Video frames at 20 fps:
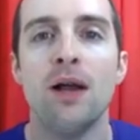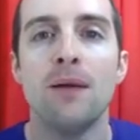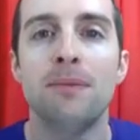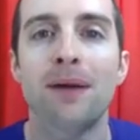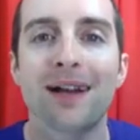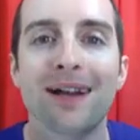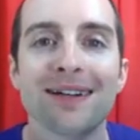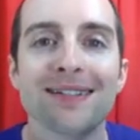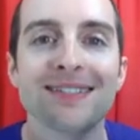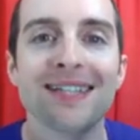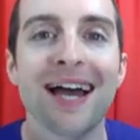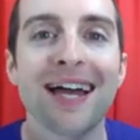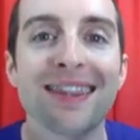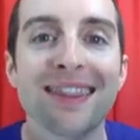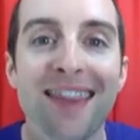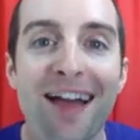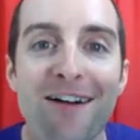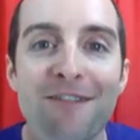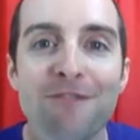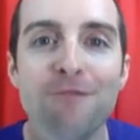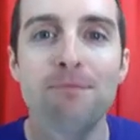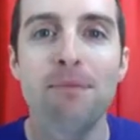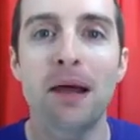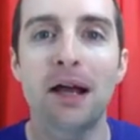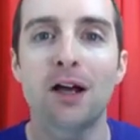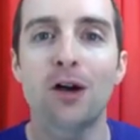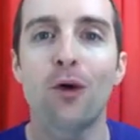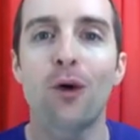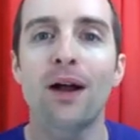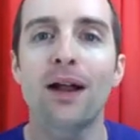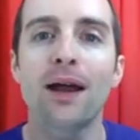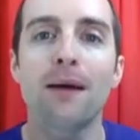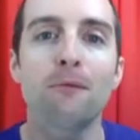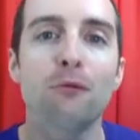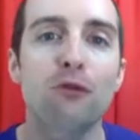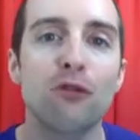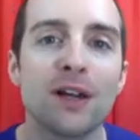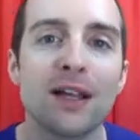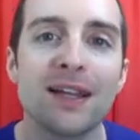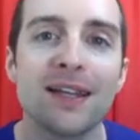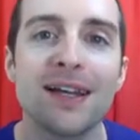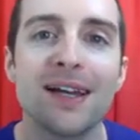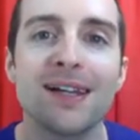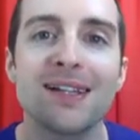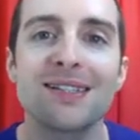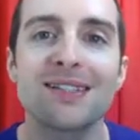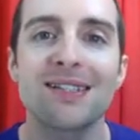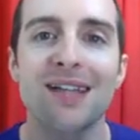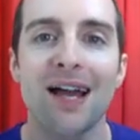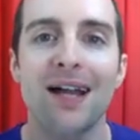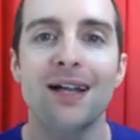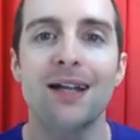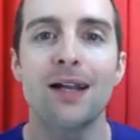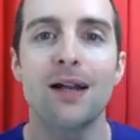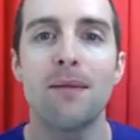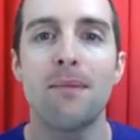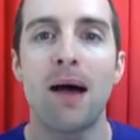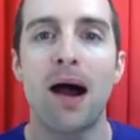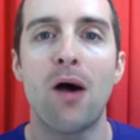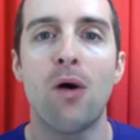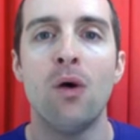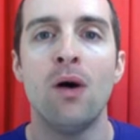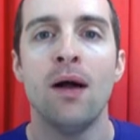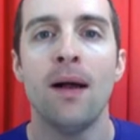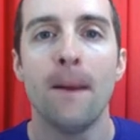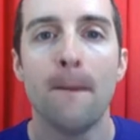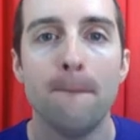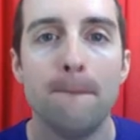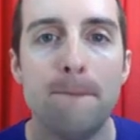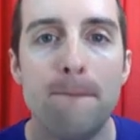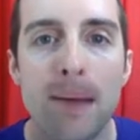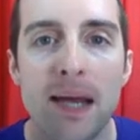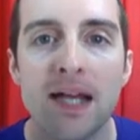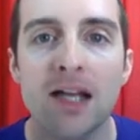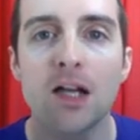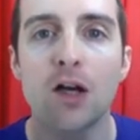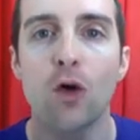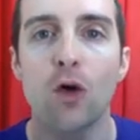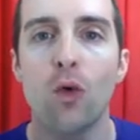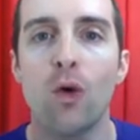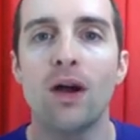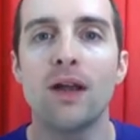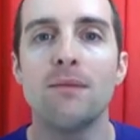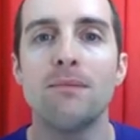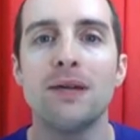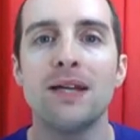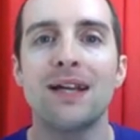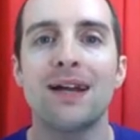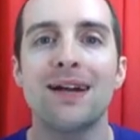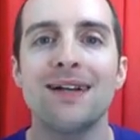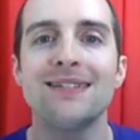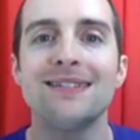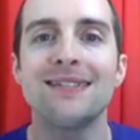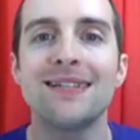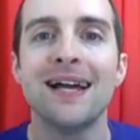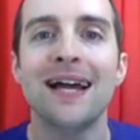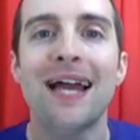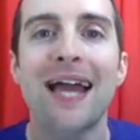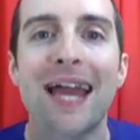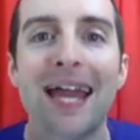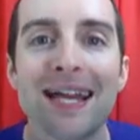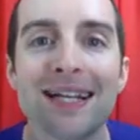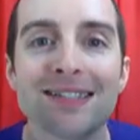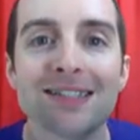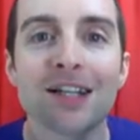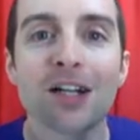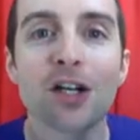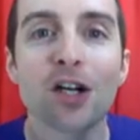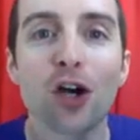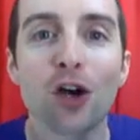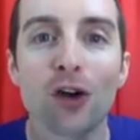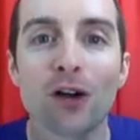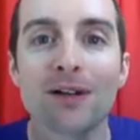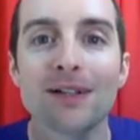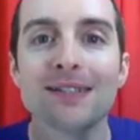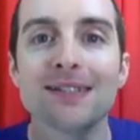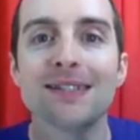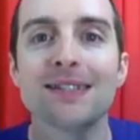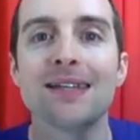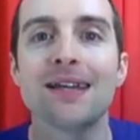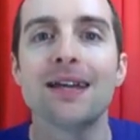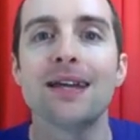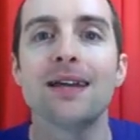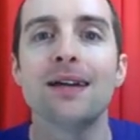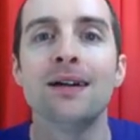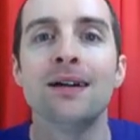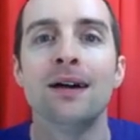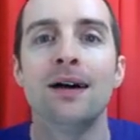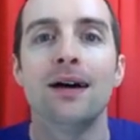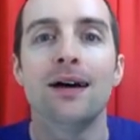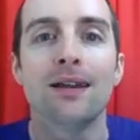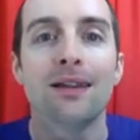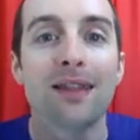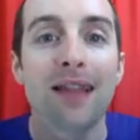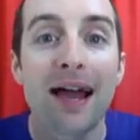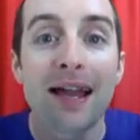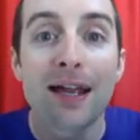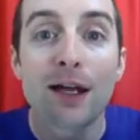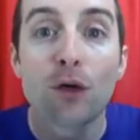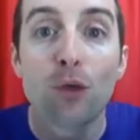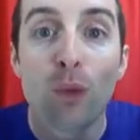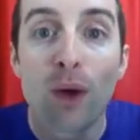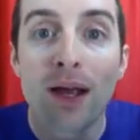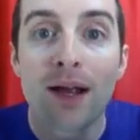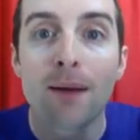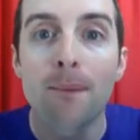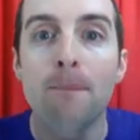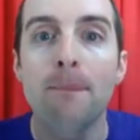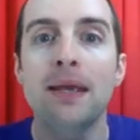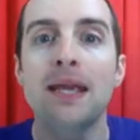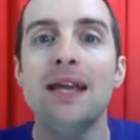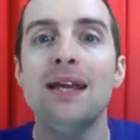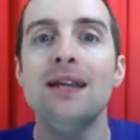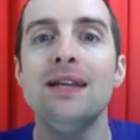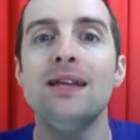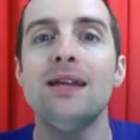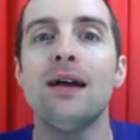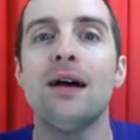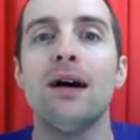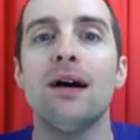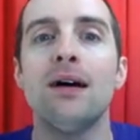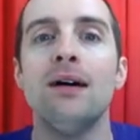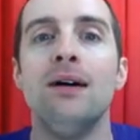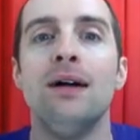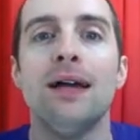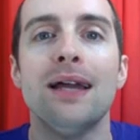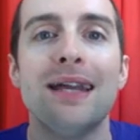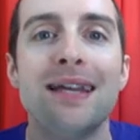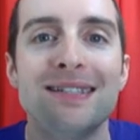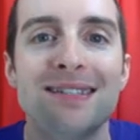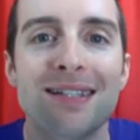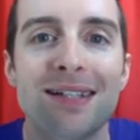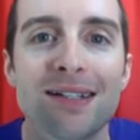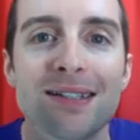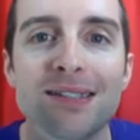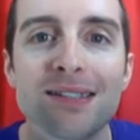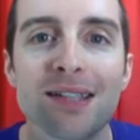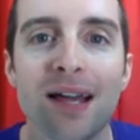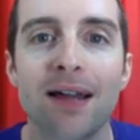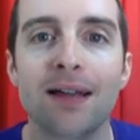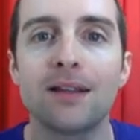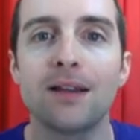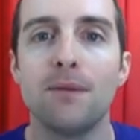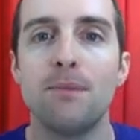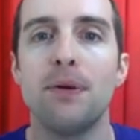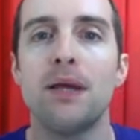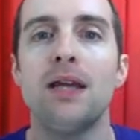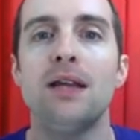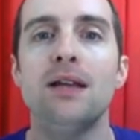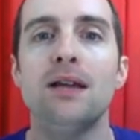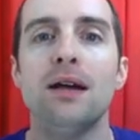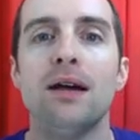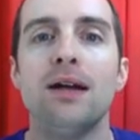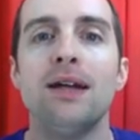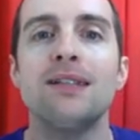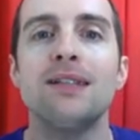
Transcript: Because I love Bitcoin, I'm really excited about Bitcoin because it's a currency like Wikipedia is an encyclopedia.